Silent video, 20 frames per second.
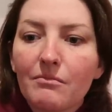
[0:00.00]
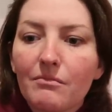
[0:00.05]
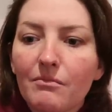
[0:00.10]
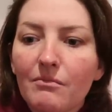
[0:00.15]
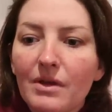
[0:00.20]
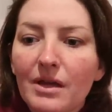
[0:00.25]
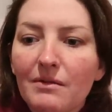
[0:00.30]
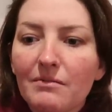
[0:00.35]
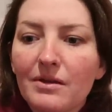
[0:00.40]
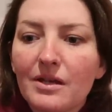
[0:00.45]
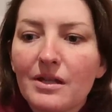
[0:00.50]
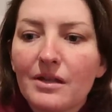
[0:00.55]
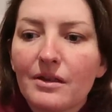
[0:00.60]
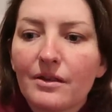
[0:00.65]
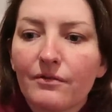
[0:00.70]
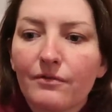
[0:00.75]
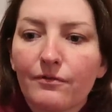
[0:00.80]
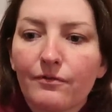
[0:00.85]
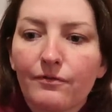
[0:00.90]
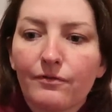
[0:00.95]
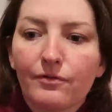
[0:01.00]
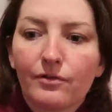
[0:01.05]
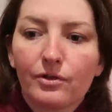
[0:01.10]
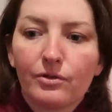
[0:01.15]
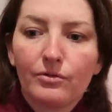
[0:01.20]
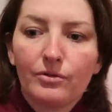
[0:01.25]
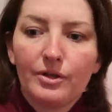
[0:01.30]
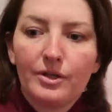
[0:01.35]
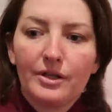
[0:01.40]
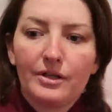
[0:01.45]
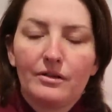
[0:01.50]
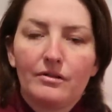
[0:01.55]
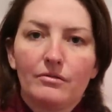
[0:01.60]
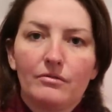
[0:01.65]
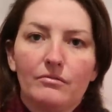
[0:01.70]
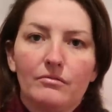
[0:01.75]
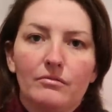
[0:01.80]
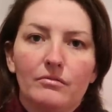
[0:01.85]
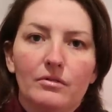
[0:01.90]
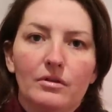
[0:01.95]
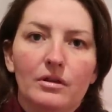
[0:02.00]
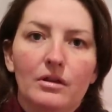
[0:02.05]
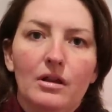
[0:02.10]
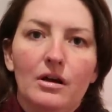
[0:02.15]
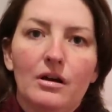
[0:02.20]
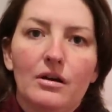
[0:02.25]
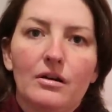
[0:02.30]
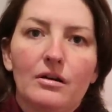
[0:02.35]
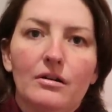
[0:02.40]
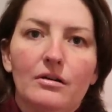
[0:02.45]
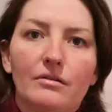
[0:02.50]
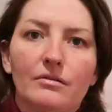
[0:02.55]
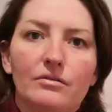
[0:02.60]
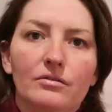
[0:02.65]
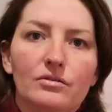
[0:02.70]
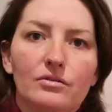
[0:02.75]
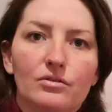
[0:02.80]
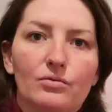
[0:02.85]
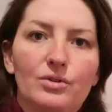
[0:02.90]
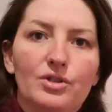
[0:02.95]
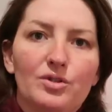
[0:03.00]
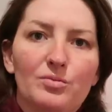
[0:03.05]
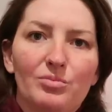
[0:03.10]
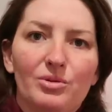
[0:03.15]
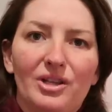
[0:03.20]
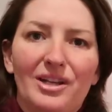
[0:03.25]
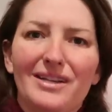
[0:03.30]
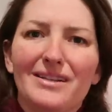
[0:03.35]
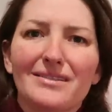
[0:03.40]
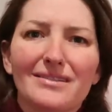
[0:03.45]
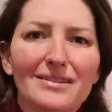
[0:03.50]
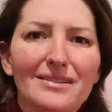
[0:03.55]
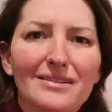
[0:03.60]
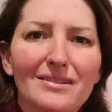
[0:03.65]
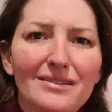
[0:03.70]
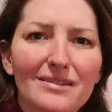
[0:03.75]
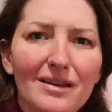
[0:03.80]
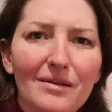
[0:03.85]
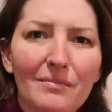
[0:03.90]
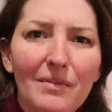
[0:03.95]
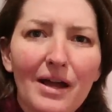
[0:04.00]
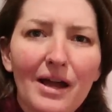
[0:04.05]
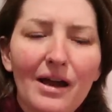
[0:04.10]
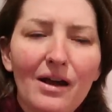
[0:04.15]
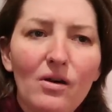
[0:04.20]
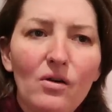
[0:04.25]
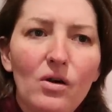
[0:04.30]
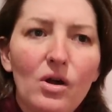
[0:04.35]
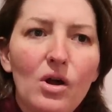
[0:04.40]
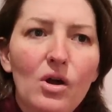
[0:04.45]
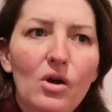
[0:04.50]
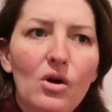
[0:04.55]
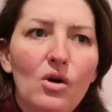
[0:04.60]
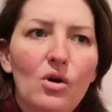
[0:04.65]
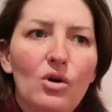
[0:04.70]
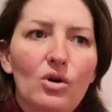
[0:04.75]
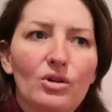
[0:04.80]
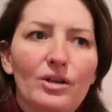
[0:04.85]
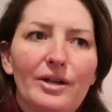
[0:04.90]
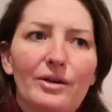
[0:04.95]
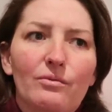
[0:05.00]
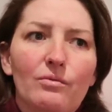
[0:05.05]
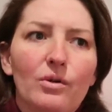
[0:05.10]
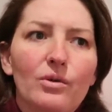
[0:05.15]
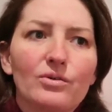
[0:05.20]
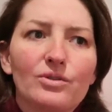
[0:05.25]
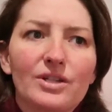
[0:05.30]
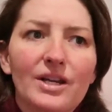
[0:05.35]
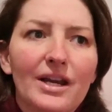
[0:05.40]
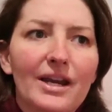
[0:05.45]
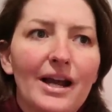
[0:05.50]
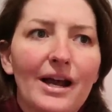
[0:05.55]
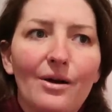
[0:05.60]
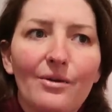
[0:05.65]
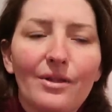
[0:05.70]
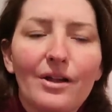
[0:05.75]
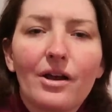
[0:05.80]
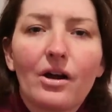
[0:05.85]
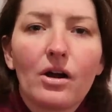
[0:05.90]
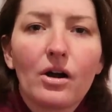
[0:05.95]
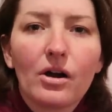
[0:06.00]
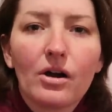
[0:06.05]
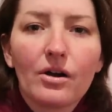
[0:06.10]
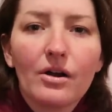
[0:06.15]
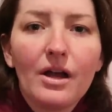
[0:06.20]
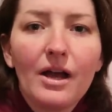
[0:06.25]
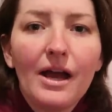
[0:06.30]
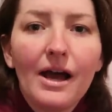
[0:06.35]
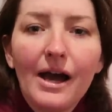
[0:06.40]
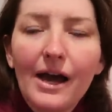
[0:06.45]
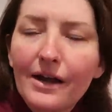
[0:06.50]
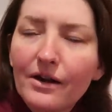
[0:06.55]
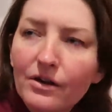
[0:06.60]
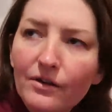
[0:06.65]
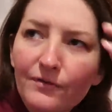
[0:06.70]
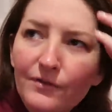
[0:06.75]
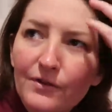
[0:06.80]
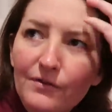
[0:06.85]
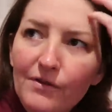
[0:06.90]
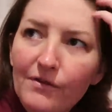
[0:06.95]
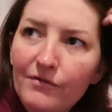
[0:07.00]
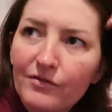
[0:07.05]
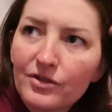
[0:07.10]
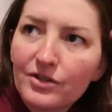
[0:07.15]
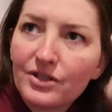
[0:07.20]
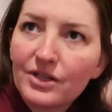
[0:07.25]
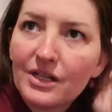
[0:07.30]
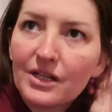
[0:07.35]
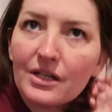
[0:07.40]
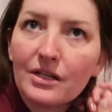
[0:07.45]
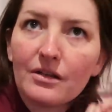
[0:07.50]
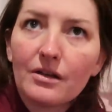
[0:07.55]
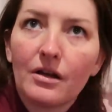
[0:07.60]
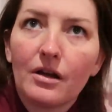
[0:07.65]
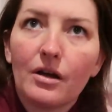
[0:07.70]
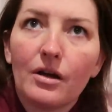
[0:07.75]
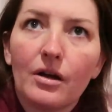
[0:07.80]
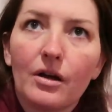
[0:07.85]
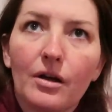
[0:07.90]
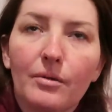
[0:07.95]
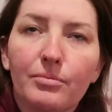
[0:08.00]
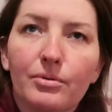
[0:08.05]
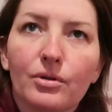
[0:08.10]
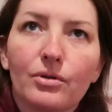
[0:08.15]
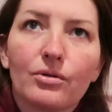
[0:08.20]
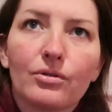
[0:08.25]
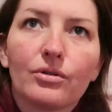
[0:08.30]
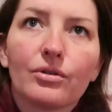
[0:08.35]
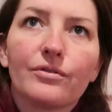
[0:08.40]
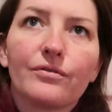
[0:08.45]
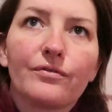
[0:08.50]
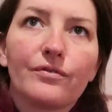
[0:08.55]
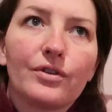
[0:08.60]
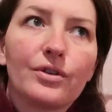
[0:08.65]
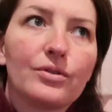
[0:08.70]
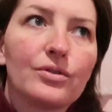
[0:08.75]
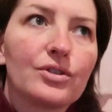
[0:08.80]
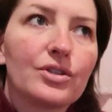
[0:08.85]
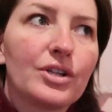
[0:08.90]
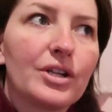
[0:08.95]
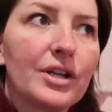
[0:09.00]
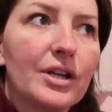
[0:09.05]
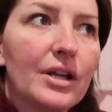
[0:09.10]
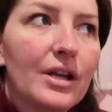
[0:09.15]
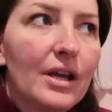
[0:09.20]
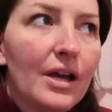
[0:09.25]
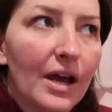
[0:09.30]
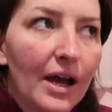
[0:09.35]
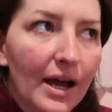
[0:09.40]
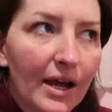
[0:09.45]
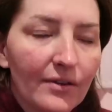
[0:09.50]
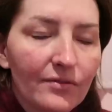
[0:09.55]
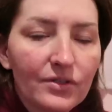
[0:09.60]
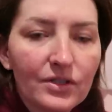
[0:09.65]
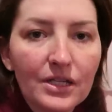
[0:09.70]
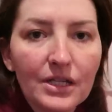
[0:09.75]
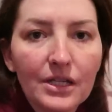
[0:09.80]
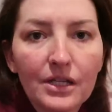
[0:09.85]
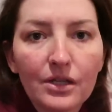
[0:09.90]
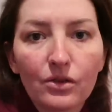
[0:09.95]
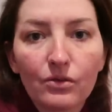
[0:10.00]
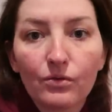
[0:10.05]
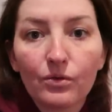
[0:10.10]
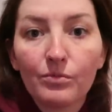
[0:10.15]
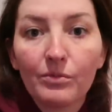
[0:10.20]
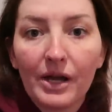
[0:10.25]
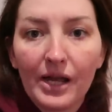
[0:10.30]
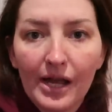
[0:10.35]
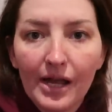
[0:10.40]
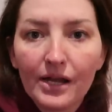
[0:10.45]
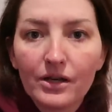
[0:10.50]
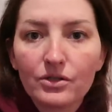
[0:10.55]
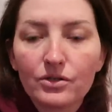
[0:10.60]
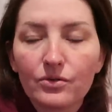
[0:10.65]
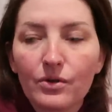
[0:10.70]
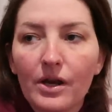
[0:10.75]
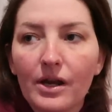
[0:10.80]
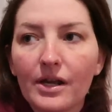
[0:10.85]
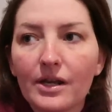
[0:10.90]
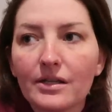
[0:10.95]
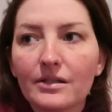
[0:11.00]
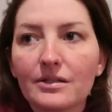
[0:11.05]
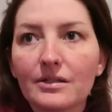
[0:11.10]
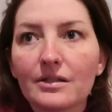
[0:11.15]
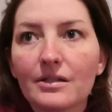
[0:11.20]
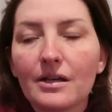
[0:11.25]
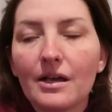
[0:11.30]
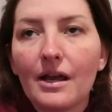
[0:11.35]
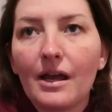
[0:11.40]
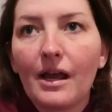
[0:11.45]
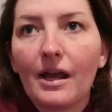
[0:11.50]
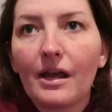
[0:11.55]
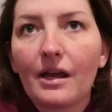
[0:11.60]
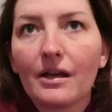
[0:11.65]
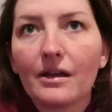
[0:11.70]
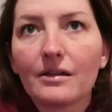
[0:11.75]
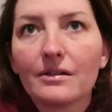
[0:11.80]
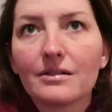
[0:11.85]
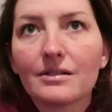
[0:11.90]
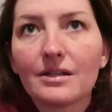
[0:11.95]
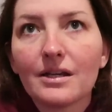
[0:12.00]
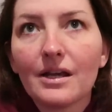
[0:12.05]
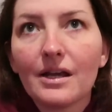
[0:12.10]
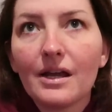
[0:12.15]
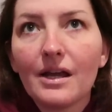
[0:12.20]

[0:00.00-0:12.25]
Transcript: Maybe the fluid and lung switch places somehow or like rotate how they are. I don't know if you've ever seen a pleural effusion. I've seen it through my x-rays and